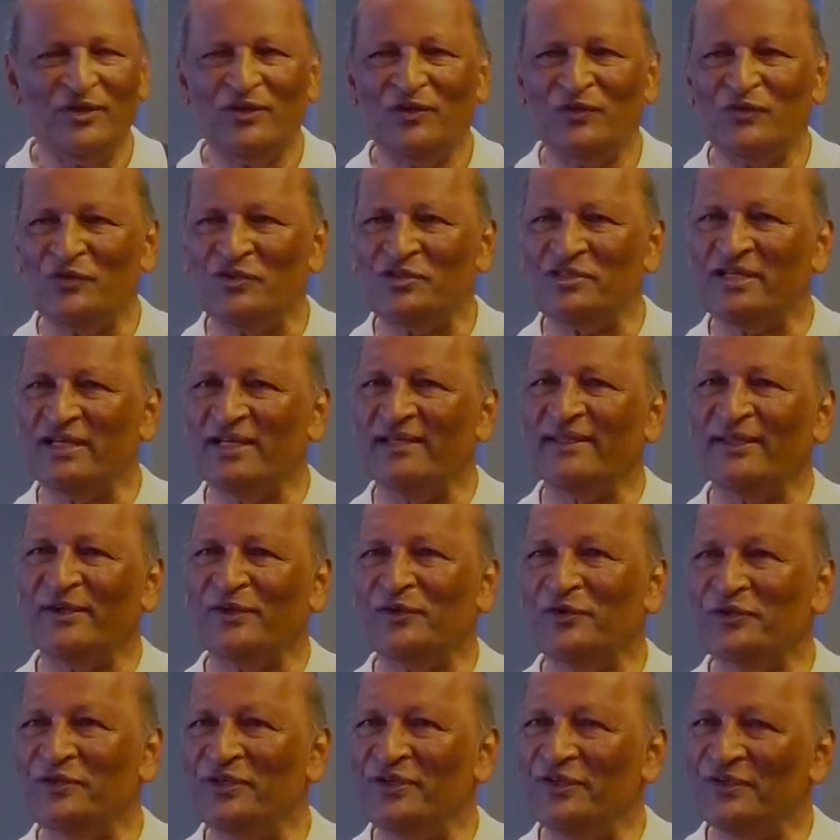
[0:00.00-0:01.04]
to share the
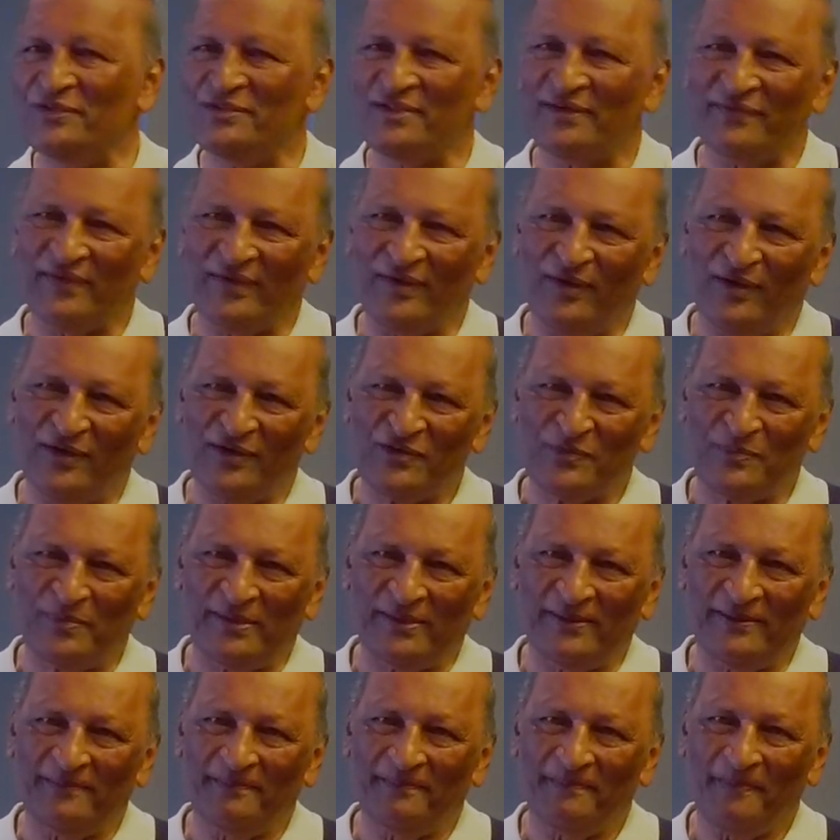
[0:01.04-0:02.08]
good news of the
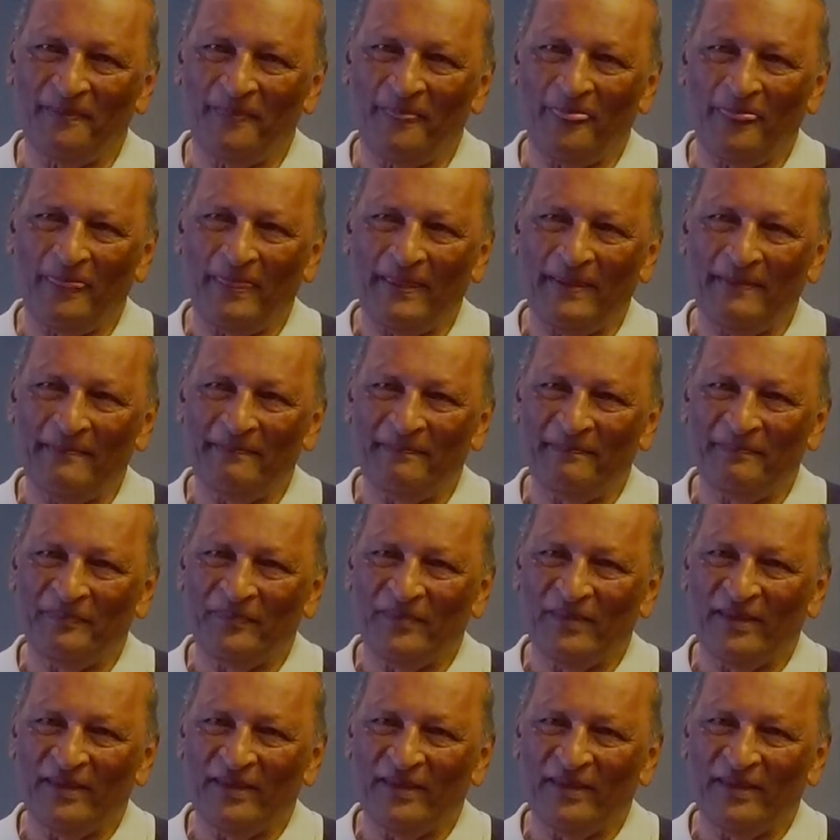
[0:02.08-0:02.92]
gospel. Amen.